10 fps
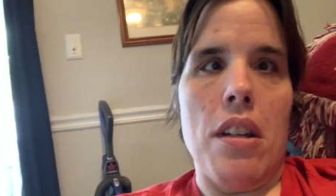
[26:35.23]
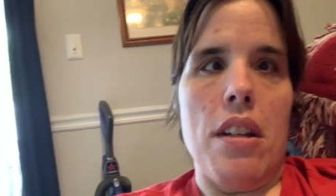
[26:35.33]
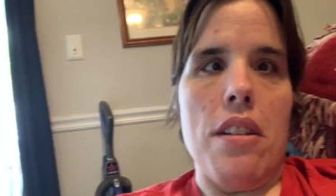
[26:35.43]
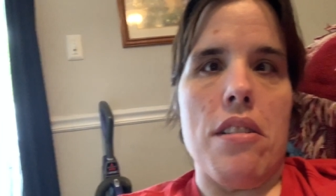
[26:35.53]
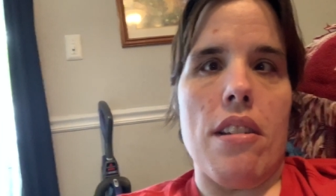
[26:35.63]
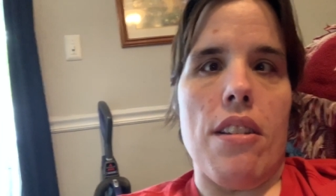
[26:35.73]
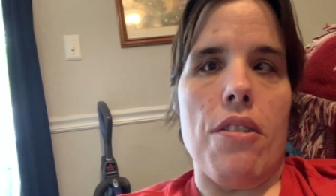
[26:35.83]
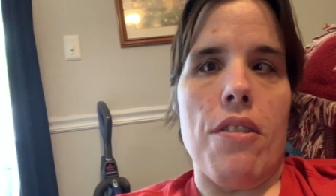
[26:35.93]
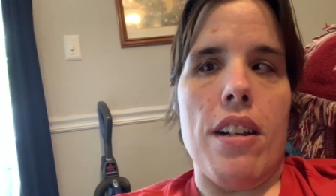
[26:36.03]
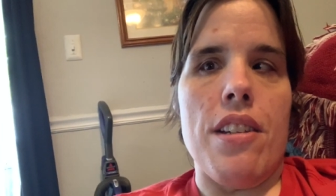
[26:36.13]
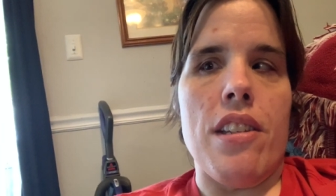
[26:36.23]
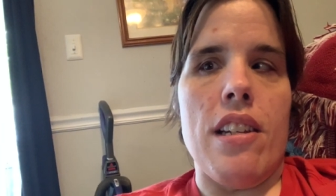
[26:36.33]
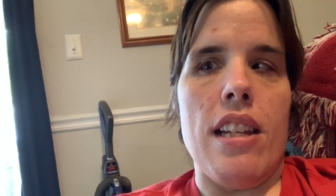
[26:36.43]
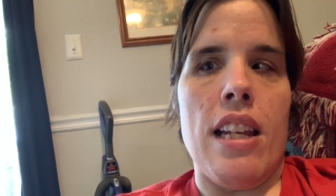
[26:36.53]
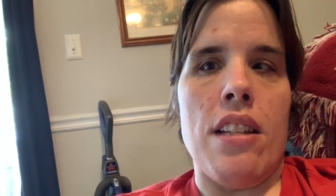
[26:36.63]
so that they're nice
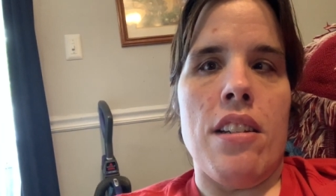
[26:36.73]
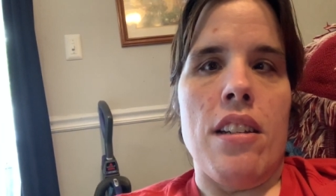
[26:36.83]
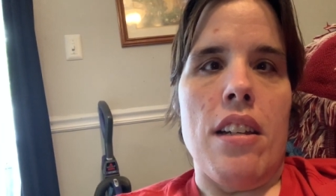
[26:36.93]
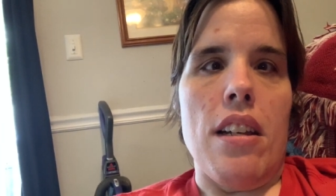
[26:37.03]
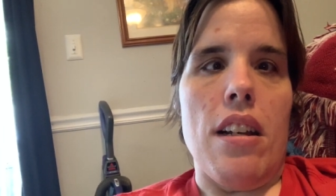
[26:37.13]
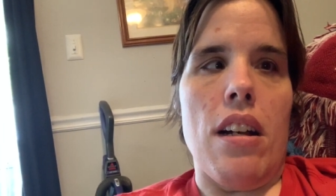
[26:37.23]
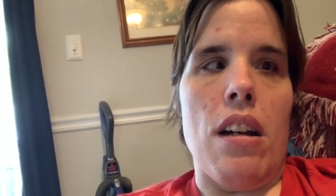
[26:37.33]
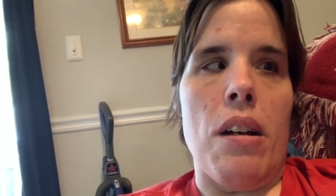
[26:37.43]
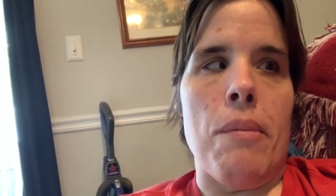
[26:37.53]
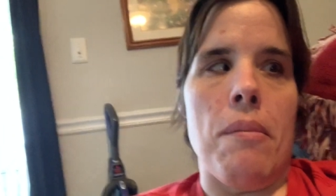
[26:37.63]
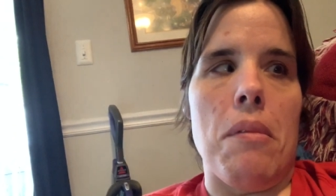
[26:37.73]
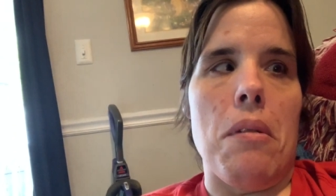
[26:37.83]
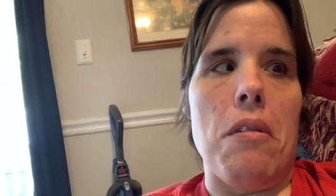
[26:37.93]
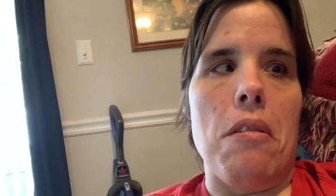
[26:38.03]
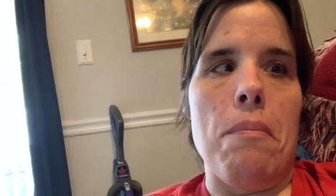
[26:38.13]
and neat.
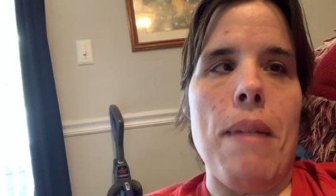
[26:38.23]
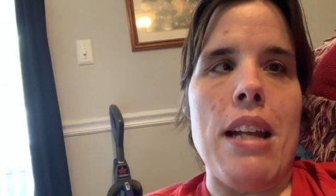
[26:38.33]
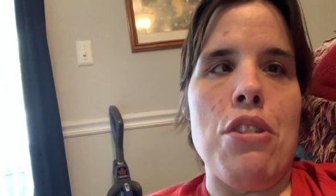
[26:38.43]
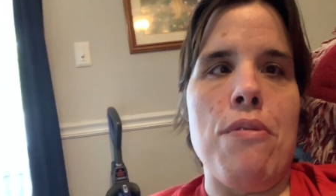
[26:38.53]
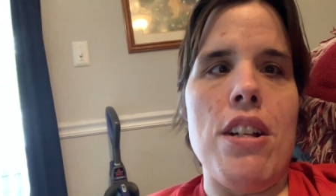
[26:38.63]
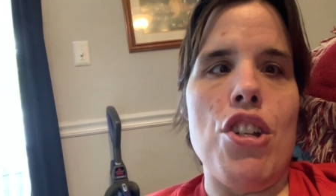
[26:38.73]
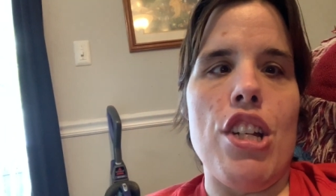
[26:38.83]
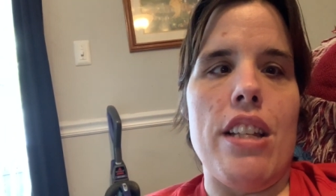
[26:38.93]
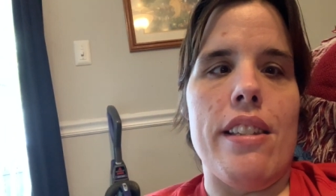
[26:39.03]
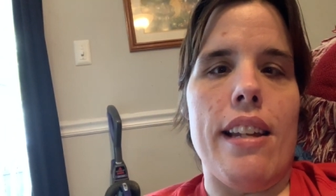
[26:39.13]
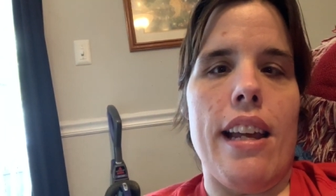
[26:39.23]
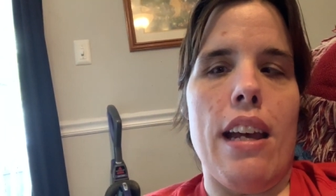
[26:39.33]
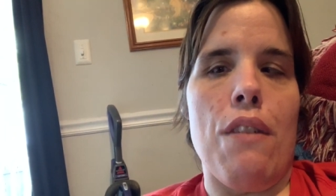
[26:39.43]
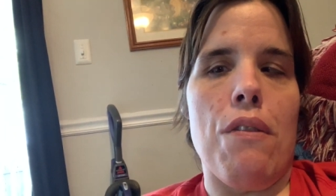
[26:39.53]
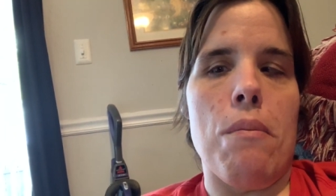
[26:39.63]
My twin sheets that I
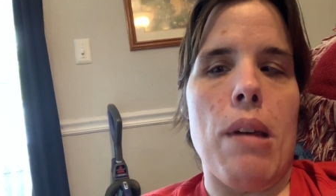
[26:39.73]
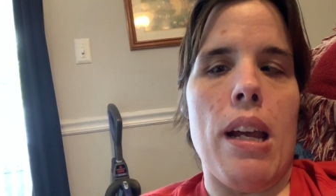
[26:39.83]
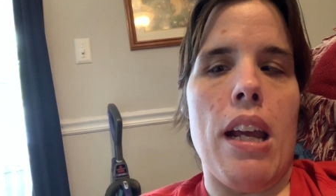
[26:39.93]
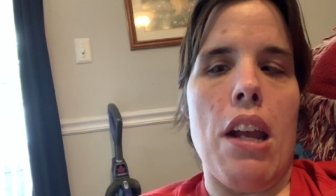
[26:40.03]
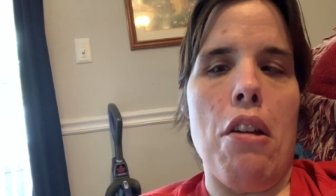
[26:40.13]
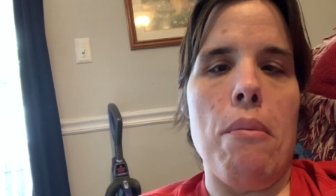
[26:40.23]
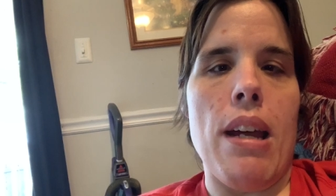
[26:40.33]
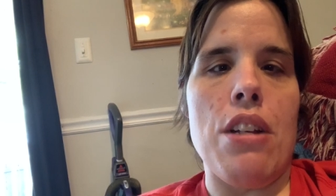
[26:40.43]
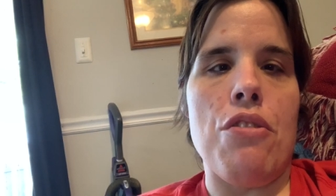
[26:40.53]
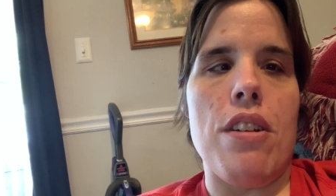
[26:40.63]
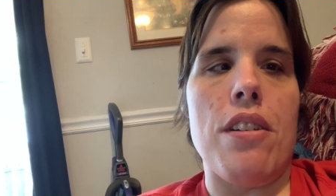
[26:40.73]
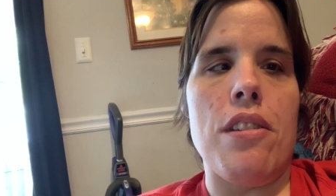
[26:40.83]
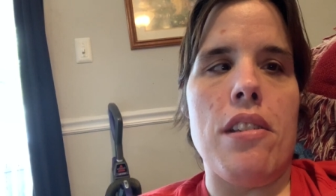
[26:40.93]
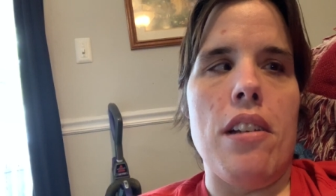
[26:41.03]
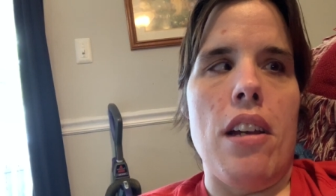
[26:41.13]
have for my air
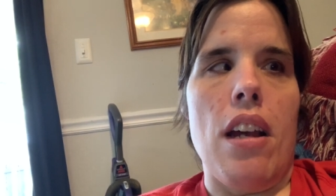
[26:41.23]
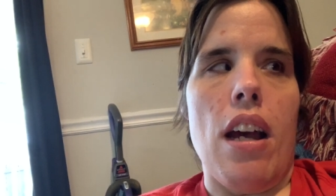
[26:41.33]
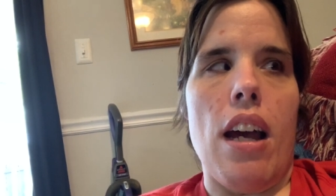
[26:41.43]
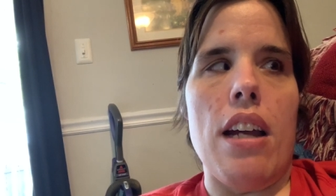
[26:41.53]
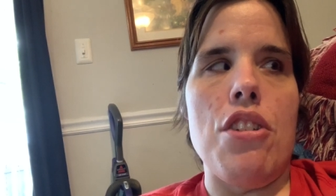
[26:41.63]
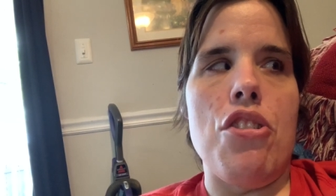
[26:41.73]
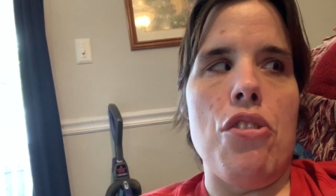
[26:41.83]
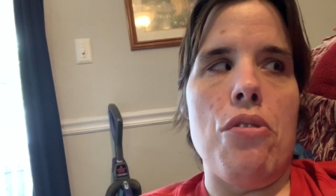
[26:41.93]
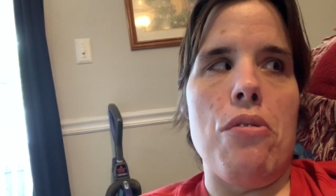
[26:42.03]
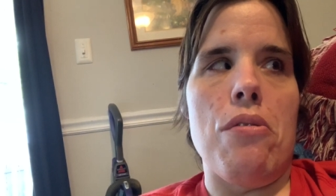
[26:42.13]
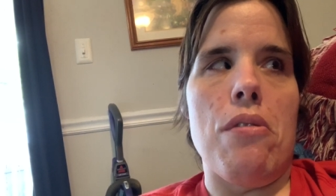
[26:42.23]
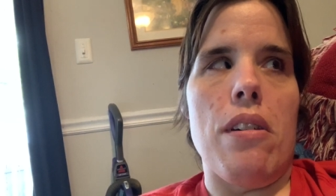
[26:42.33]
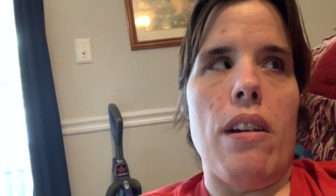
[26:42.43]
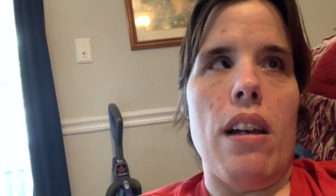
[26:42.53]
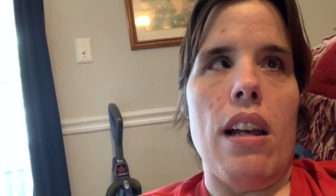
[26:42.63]
mattress, I do
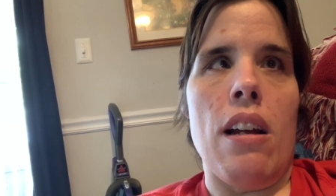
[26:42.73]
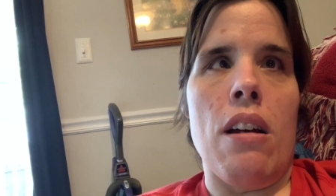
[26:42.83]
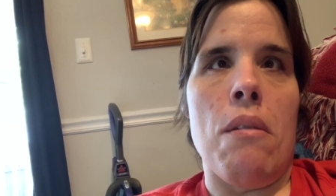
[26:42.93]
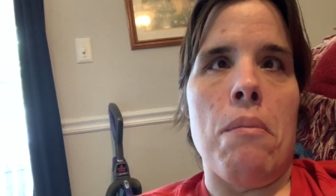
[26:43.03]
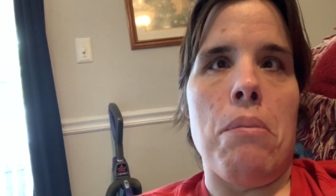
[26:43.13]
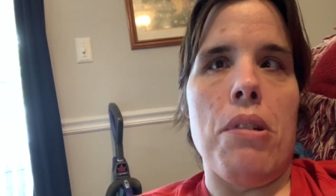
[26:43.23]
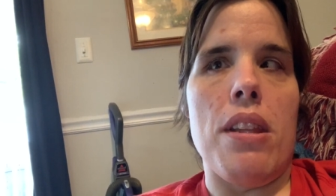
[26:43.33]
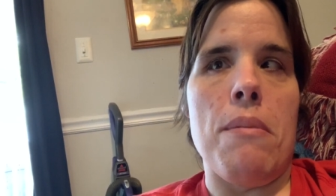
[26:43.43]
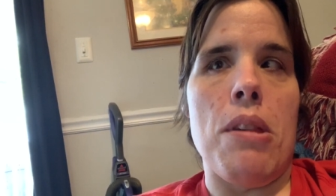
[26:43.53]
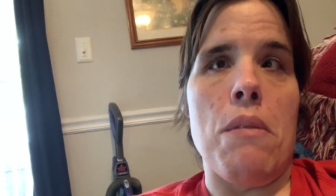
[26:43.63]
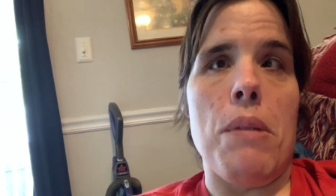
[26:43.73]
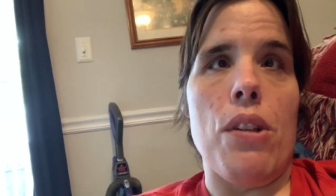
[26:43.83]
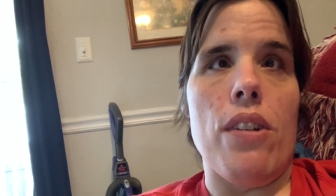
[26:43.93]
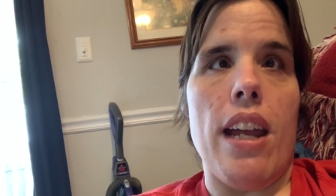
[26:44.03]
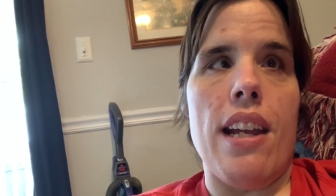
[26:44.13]
put them in the
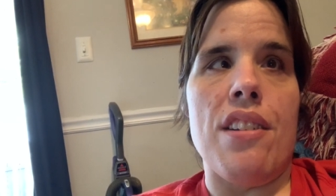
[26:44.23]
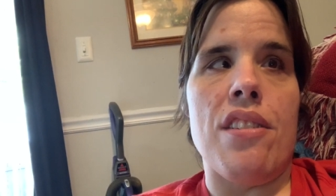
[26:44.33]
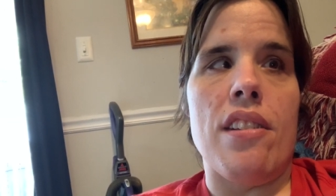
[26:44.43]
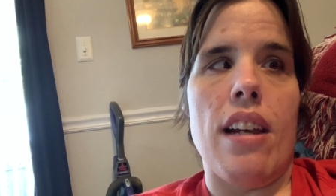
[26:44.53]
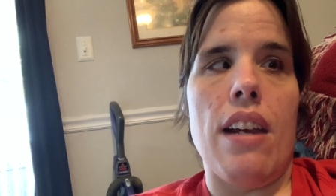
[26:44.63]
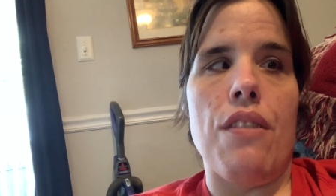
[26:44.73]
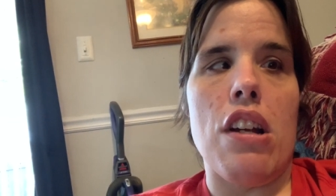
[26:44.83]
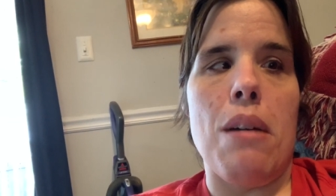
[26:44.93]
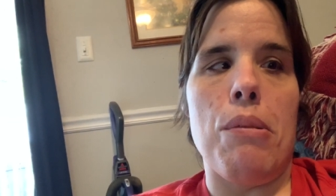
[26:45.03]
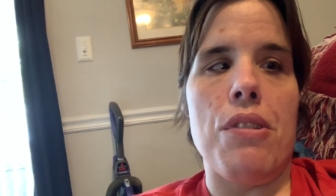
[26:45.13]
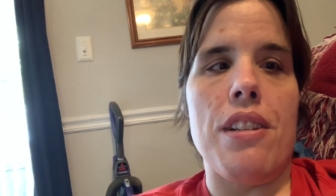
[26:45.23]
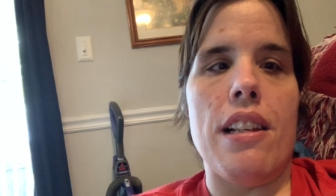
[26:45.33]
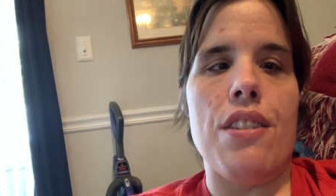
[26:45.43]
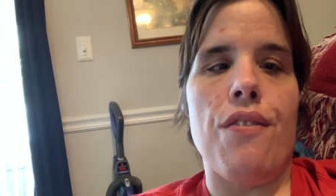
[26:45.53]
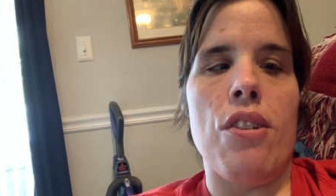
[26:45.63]
pillowcase. I have a couple
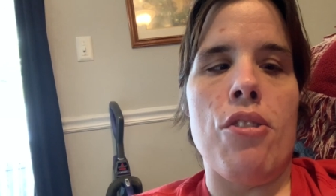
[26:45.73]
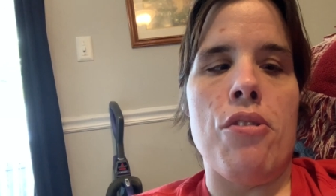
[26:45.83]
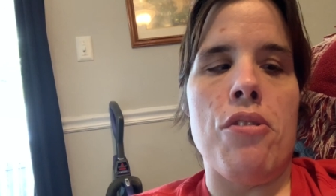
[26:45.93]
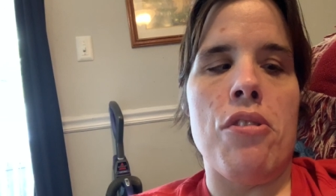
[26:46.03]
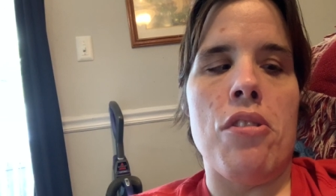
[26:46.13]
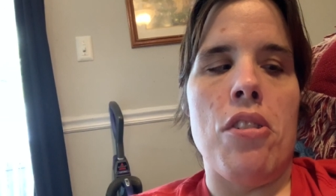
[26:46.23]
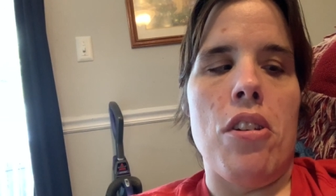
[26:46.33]
sets of those